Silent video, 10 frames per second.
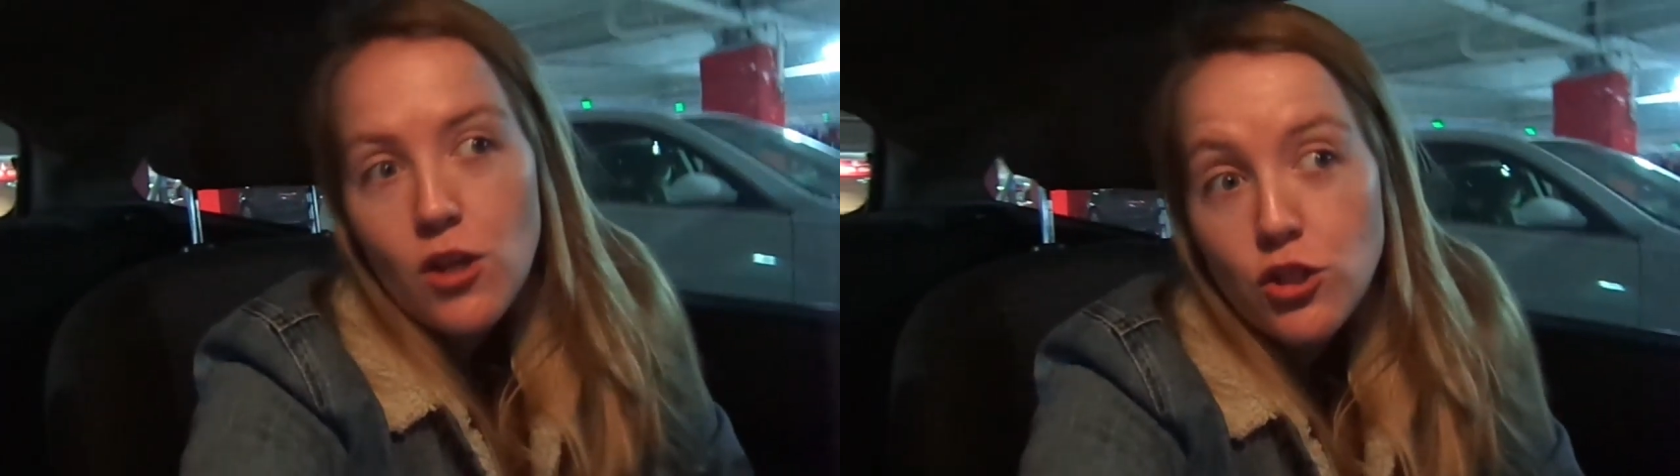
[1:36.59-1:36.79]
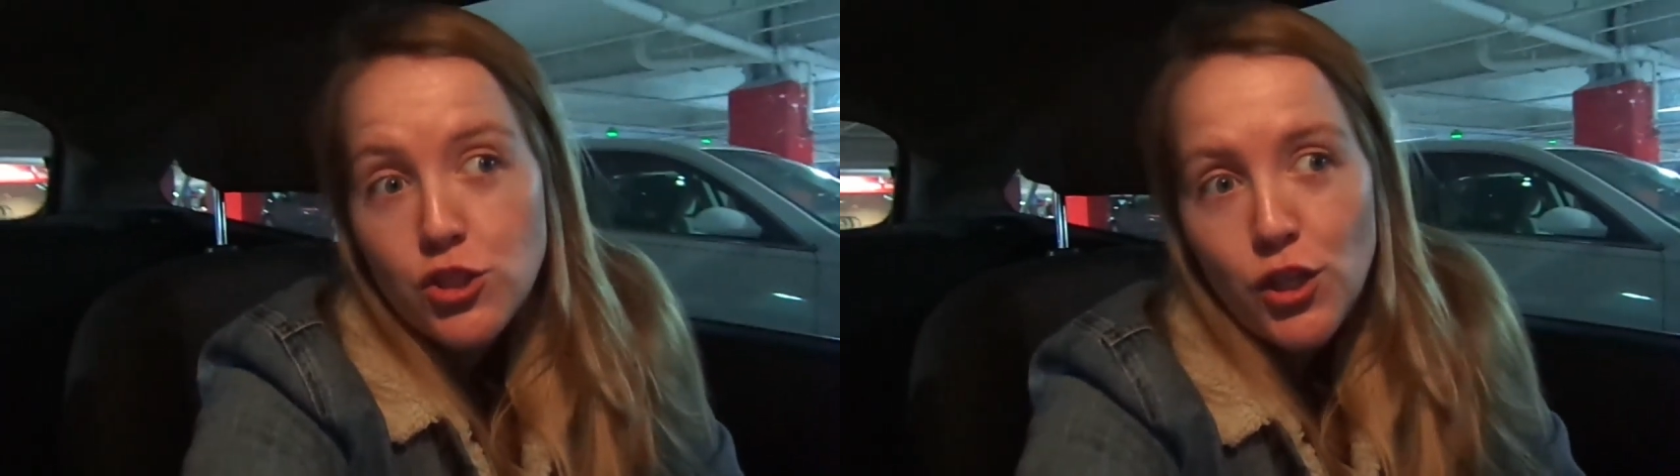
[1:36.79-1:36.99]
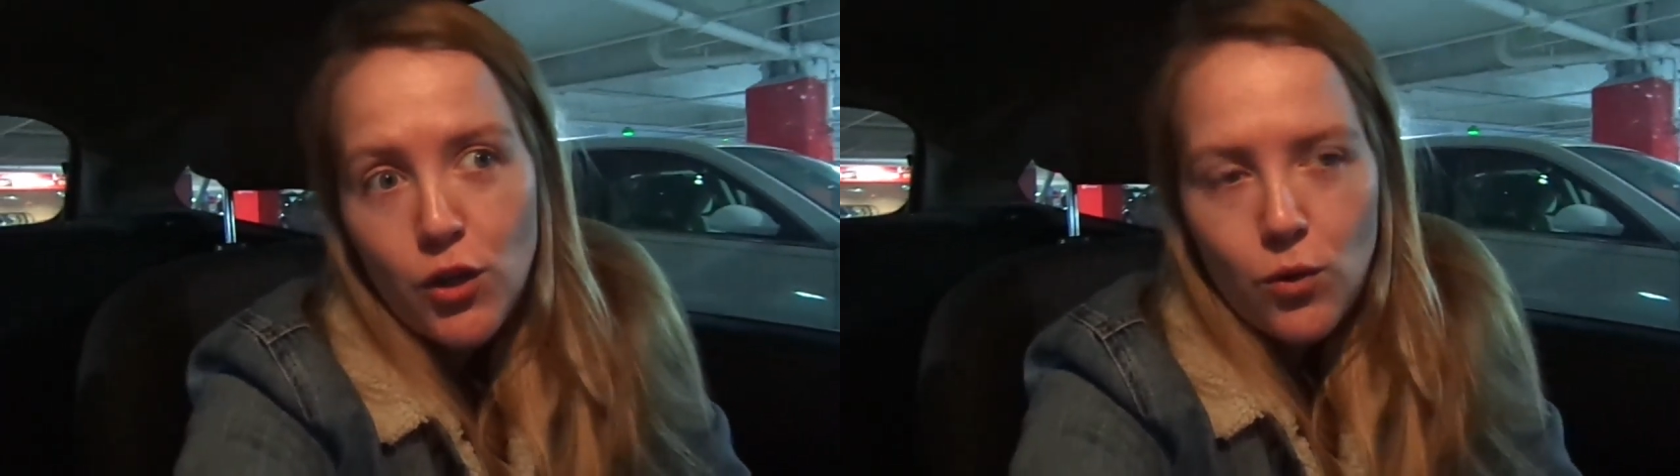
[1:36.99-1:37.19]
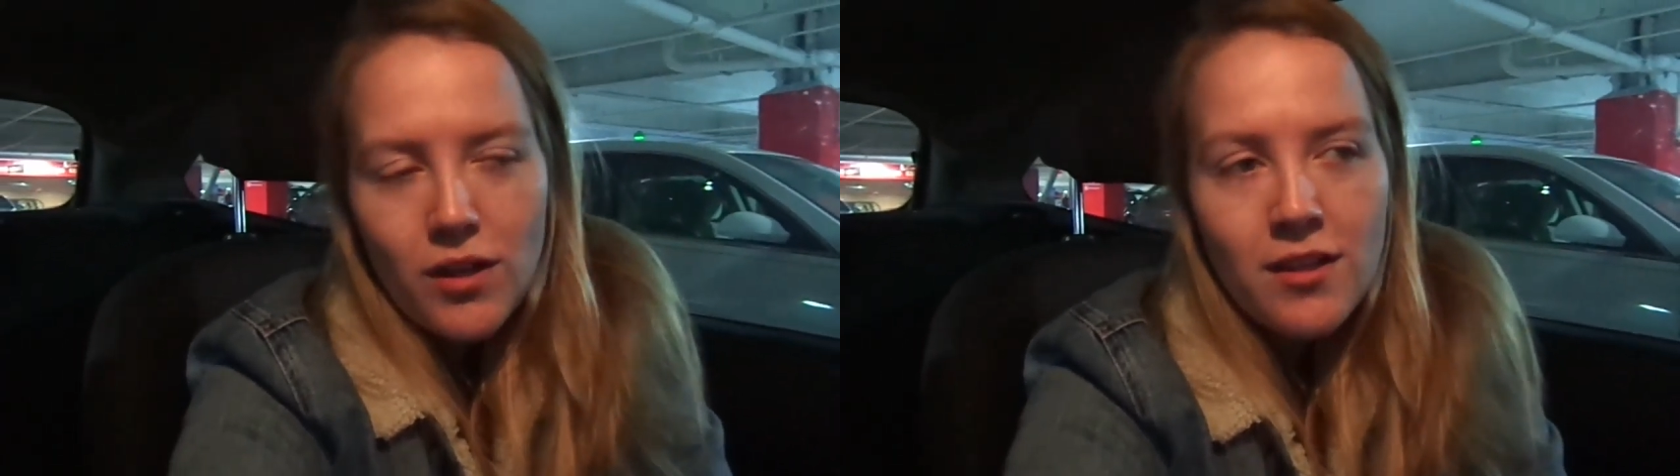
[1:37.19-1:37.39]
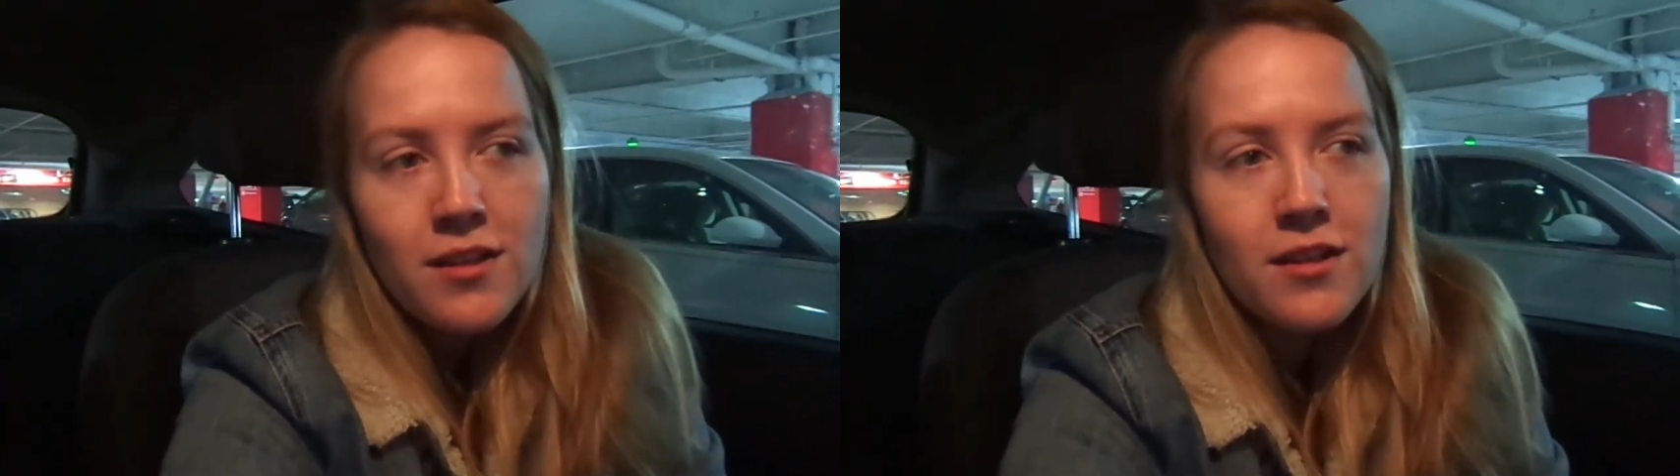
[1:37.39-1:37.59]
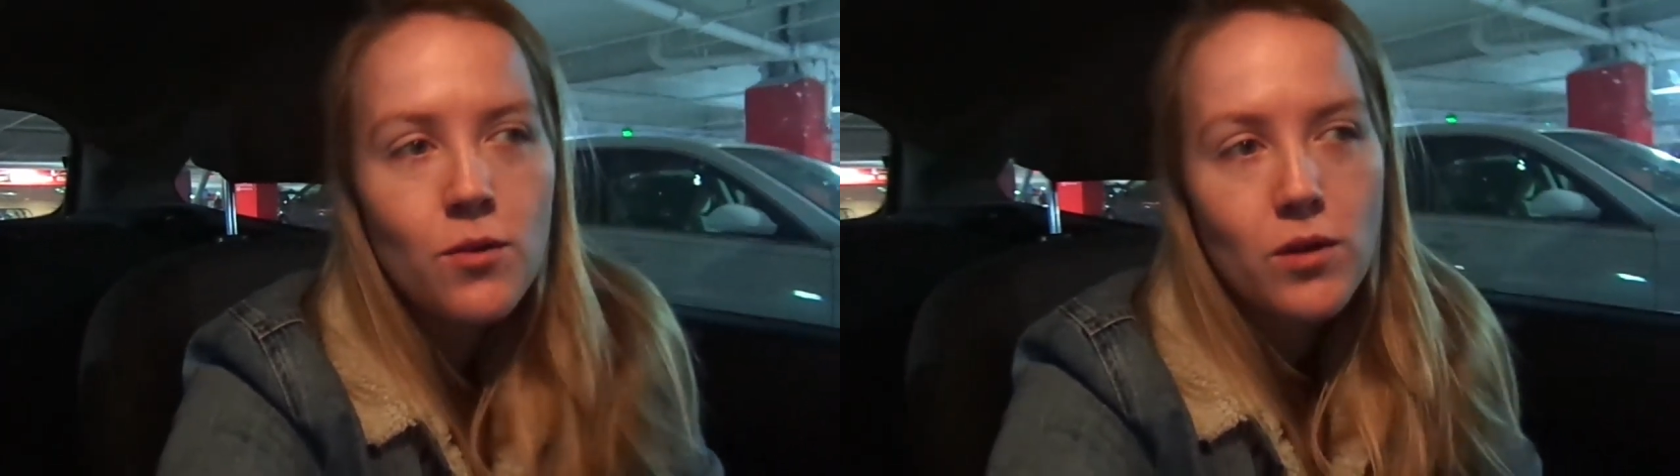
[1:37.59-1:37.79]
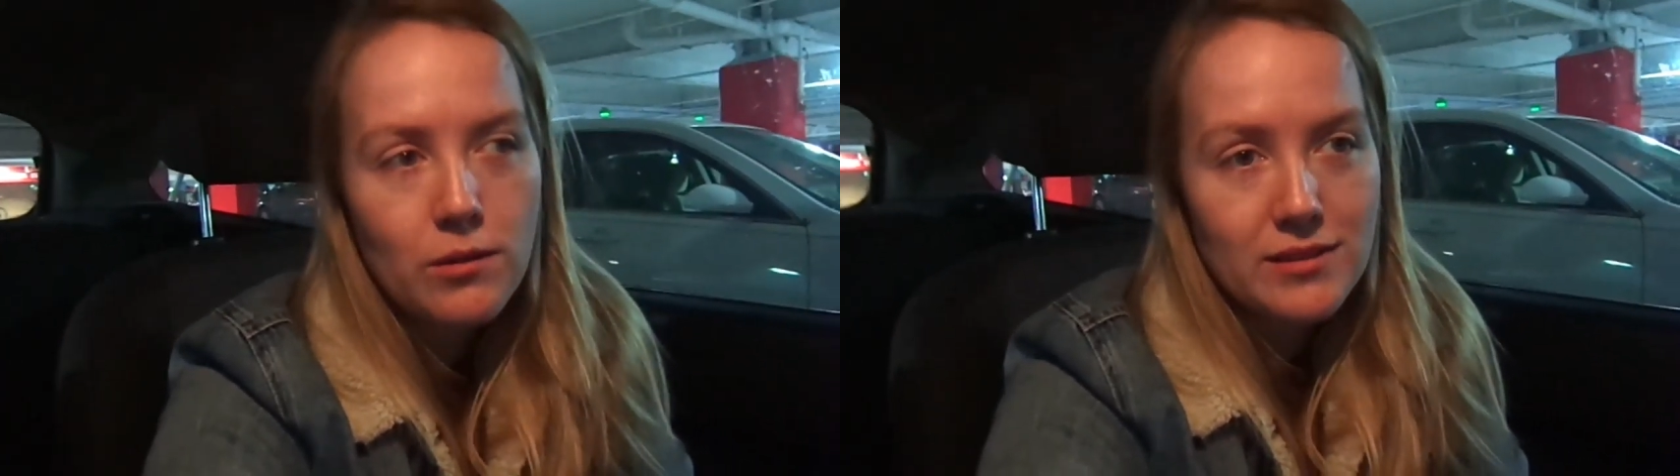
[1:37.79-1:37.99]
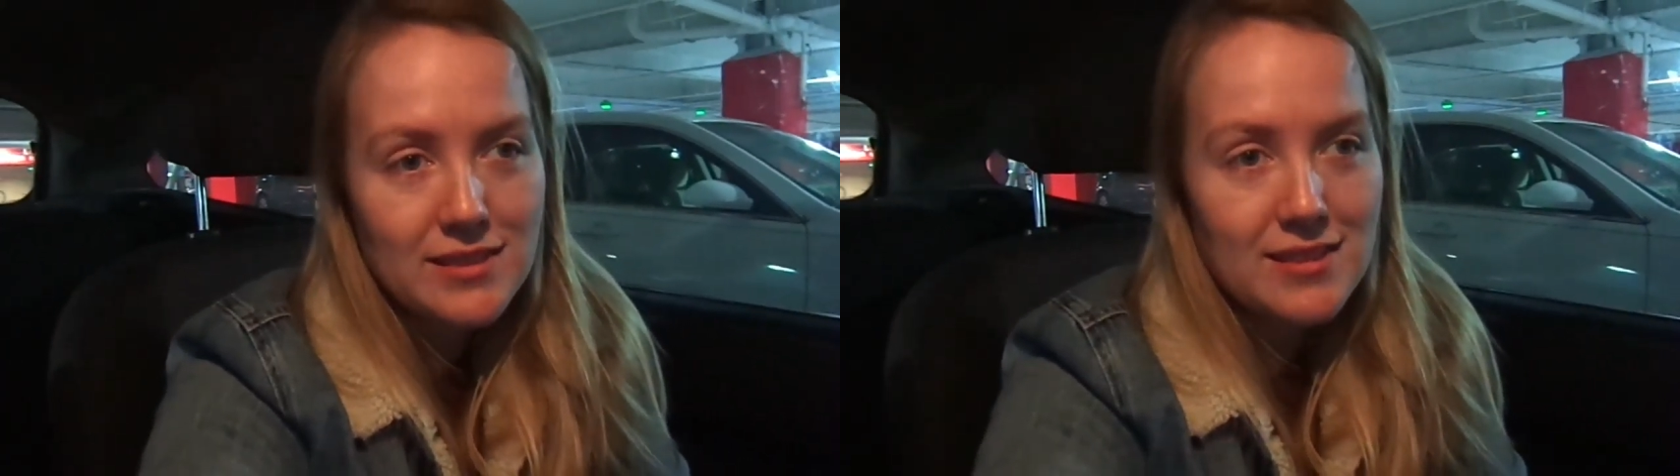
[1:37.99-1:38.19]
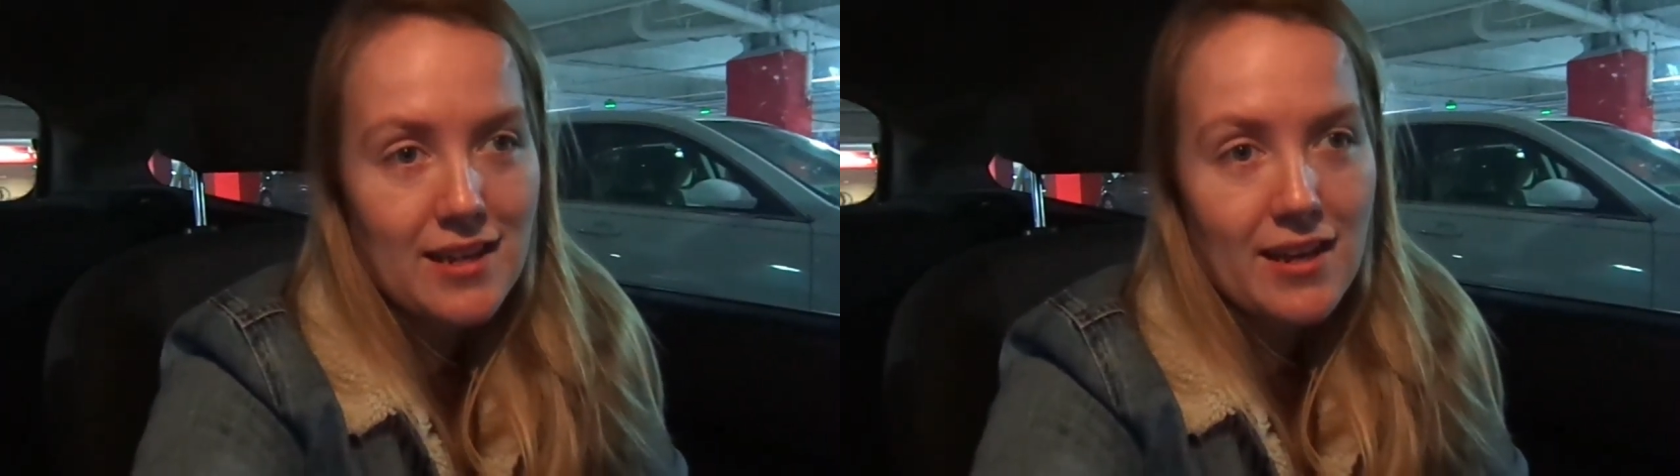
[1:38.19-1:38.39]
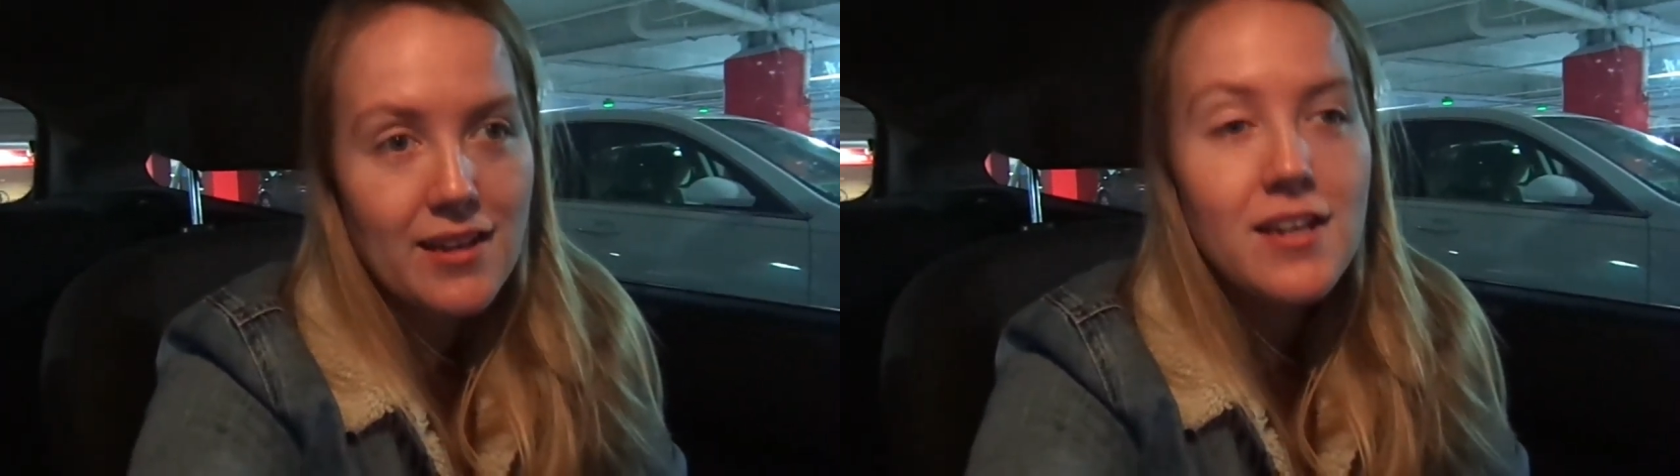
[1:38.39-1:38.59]
So, what was I
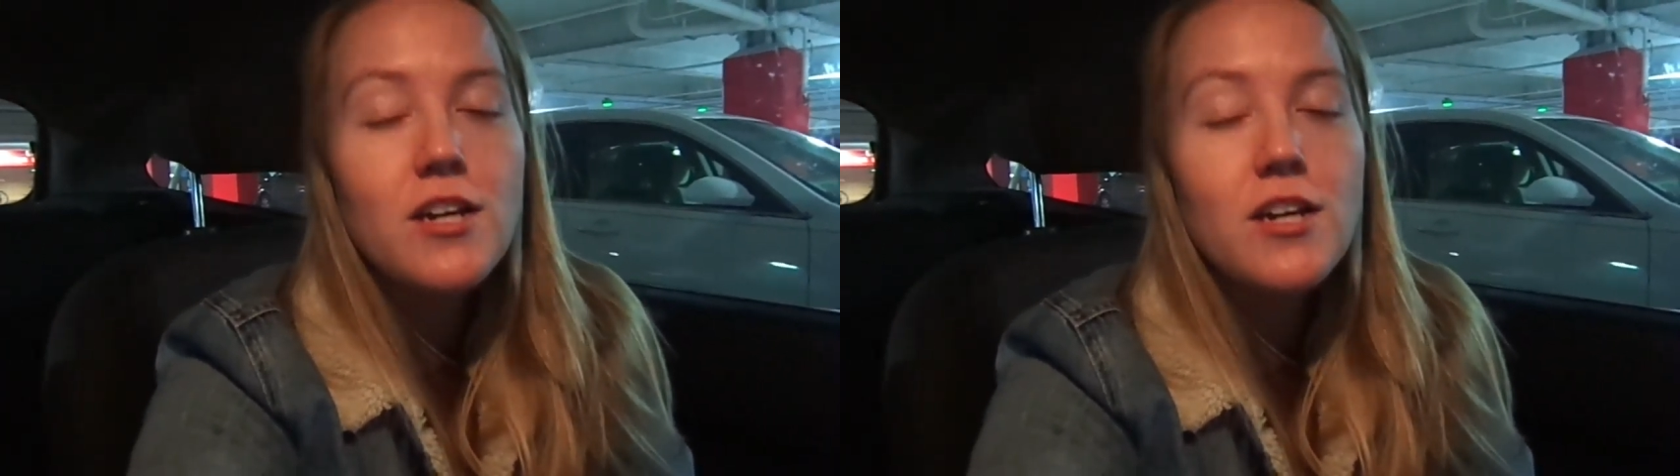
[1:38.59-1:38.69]
saying?